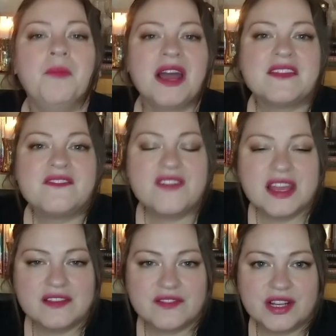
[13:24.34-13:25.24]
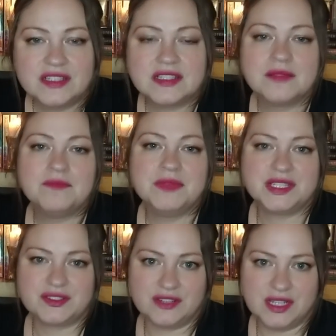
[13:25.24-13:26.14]
My favorite
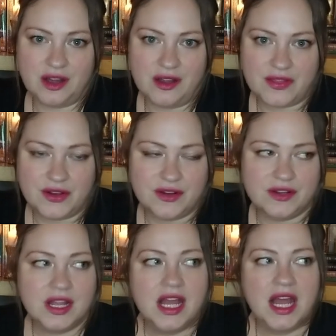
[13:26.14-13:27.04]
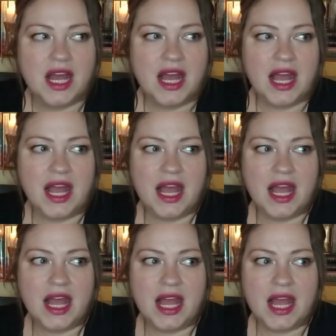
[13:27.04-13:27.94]
mystery author,
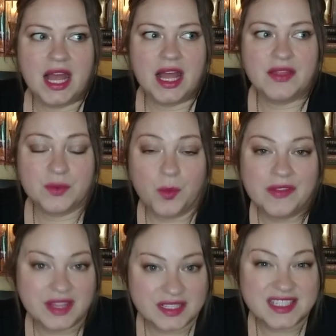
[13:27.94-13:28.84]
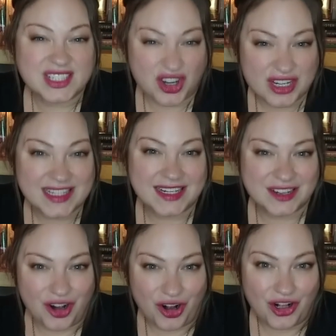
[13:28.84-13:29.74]
the one that started
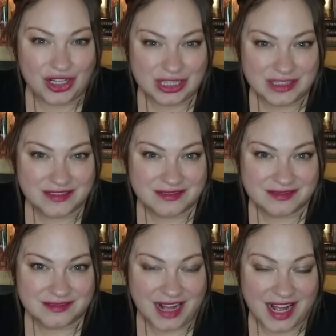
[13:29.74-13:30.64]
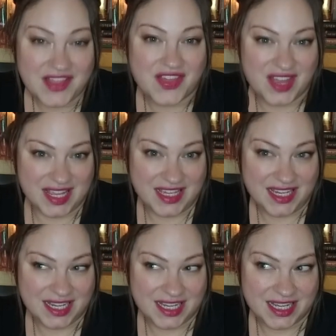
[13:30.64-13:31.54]
it all, I think,
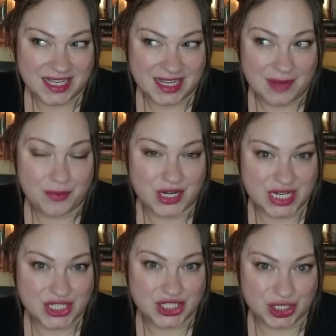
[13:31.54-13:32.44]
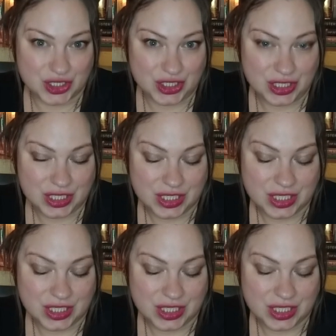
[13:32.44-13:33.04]
I'm pretty sure,